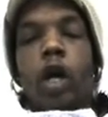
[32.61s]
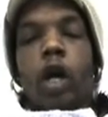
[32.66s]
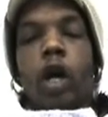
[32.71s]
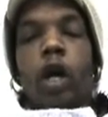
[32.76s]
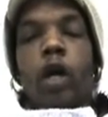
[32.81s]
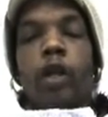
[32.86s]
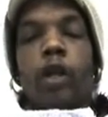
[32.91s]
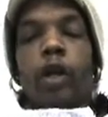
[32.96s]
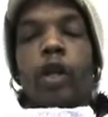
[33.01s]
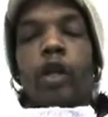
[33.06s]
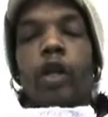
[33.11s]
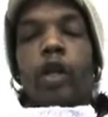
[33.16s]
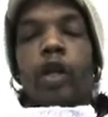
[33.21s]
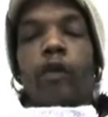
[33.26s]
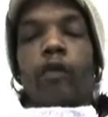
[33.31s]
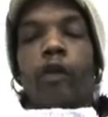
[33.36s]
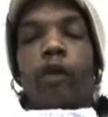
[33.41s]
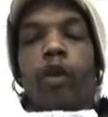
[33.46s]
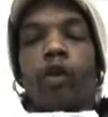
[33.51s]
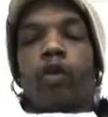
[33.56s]
other
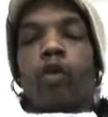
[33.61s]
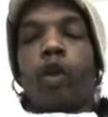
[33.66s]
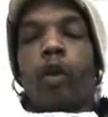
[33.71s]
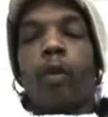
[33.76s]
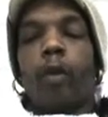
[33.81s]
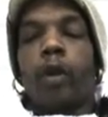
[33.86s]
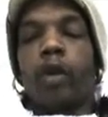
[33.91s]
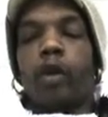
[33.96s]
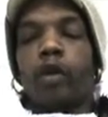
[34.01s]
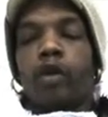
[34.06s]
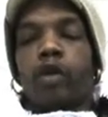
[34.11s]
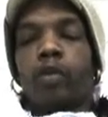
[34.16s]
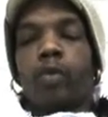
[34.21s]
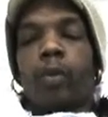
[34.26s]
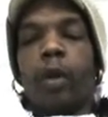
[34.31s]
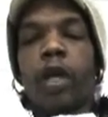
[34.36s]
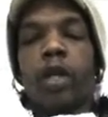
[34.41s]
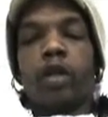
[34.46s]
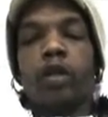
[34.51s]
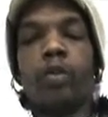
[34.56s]
evil criminal
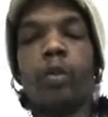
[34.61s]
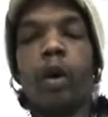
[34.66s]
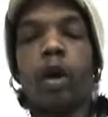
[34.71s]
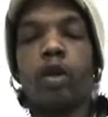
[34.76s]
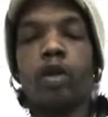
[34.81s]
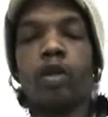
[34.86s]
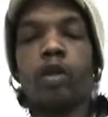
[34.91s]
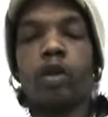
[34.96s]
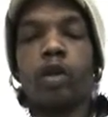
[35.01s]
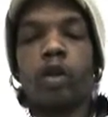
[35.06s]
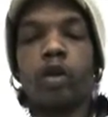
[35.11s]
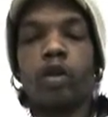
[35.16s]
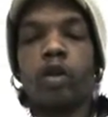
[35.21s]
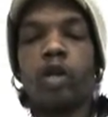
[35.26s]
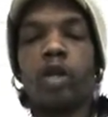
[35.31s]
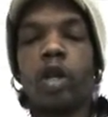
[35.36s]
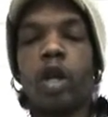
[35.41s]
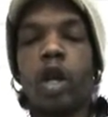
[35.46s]
space monsters.